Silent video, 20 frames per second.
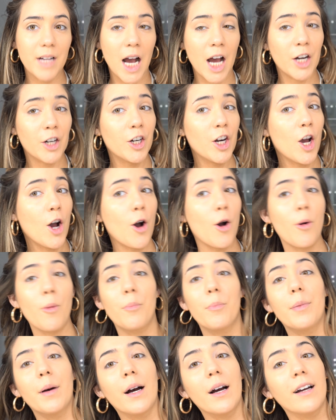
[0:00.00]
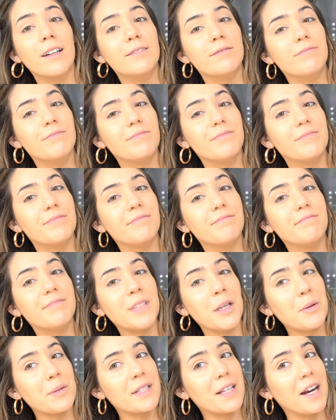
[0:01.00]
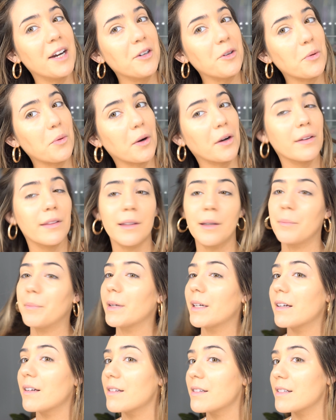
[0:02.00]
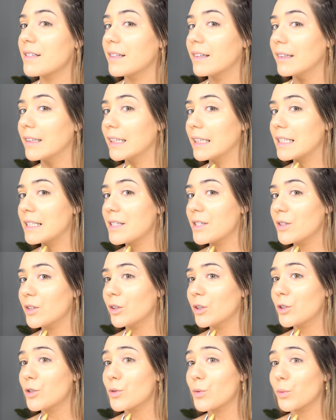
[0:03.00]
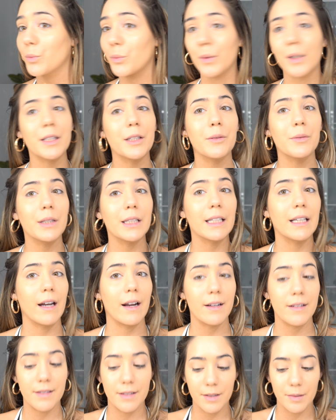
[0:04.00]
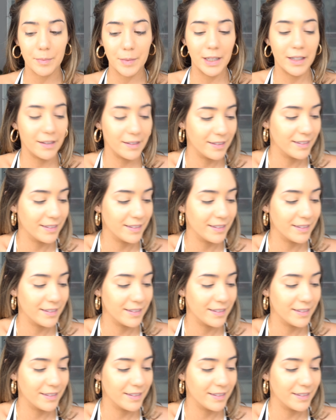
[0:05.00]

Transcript: don't know, but it was kind of worth it because this looks really, really nice to me.